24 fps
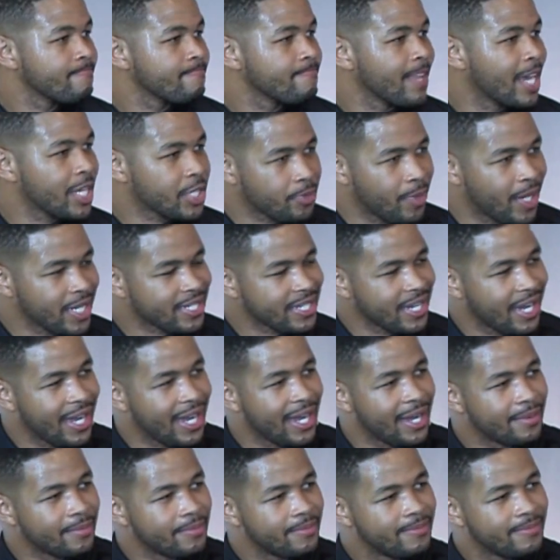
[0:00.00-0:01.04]
That's my
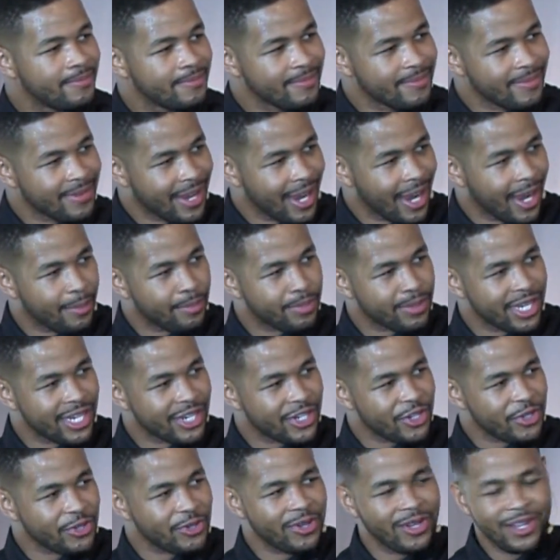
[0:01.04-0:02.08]
time. God
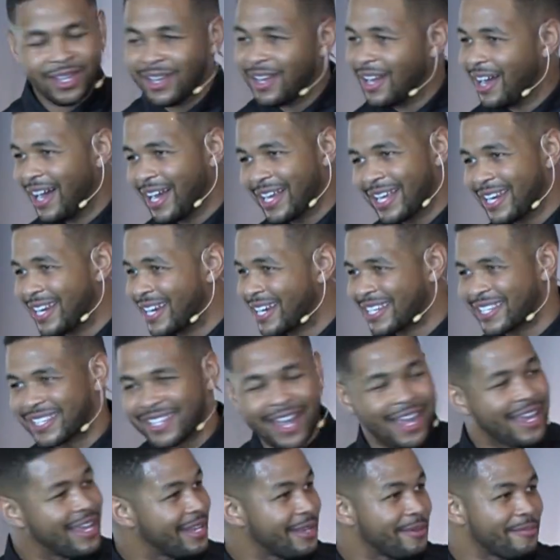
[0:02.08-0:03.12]
bless you. I get
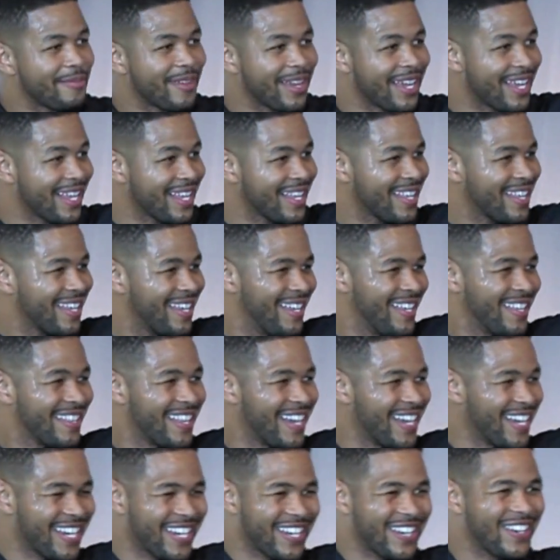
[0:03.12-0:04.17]
excited, man.
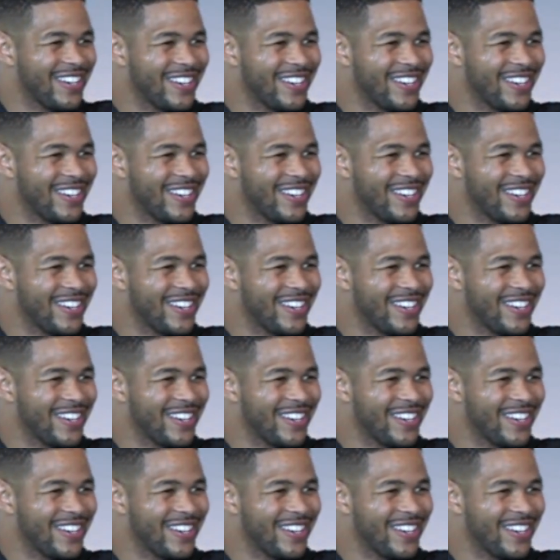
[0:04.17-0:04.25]
Thank you.